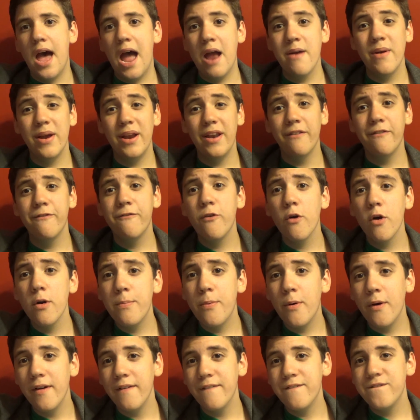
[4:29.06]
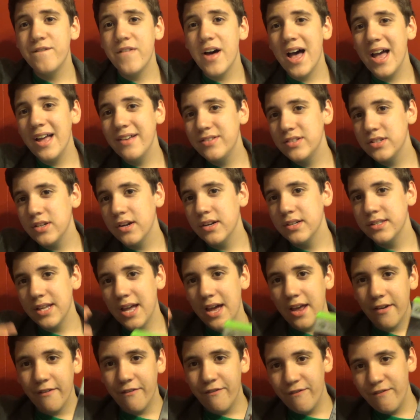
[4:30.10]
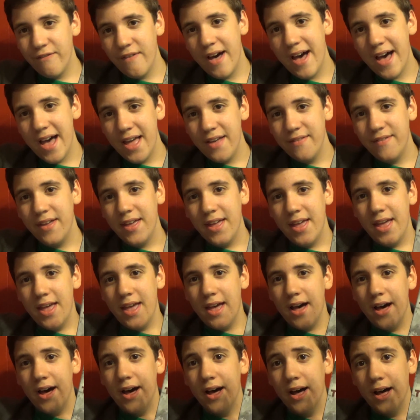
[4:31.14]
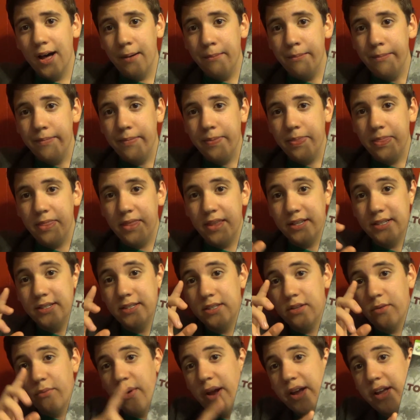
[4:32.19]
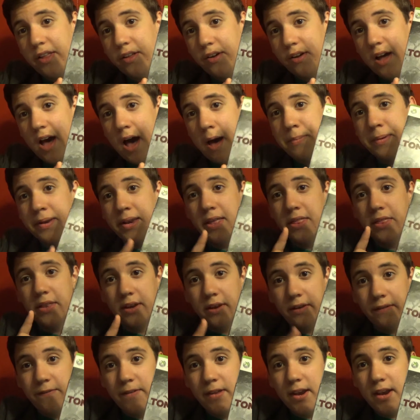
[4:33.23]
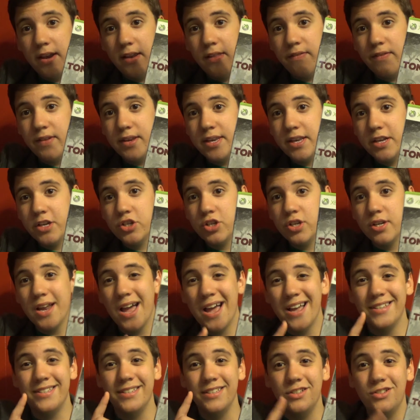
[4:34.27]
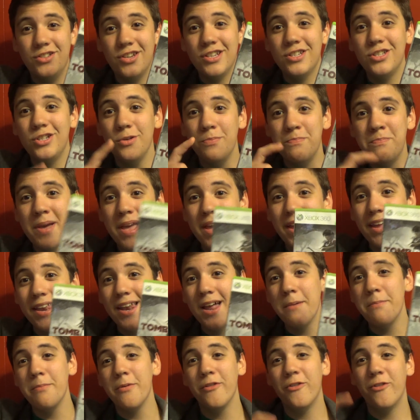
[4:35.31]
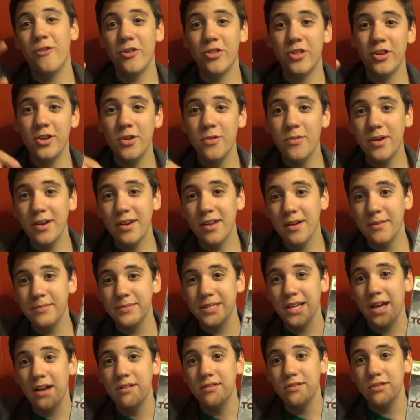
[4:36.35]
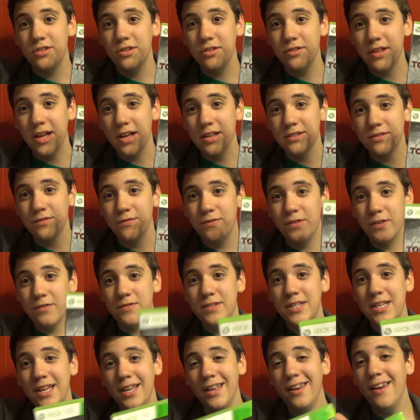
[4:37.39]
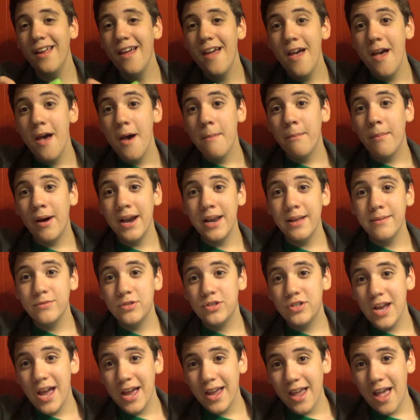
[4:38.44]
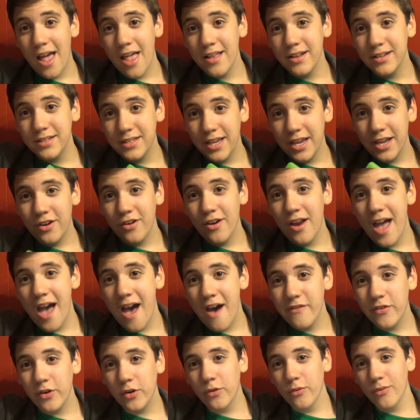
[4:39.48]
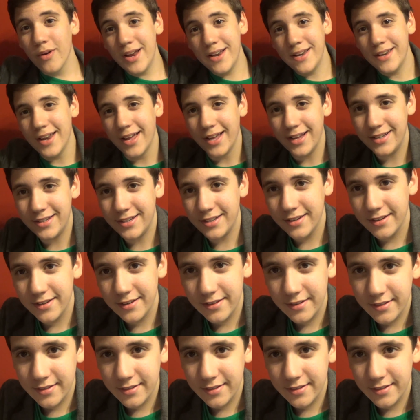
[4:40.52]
I rate it 4.5 stars out of 5. This is the regular copy, not the definitive edition. I suggest you pick it up before the new one comes out in 2015. My name is Jack Alexander. Have a great night.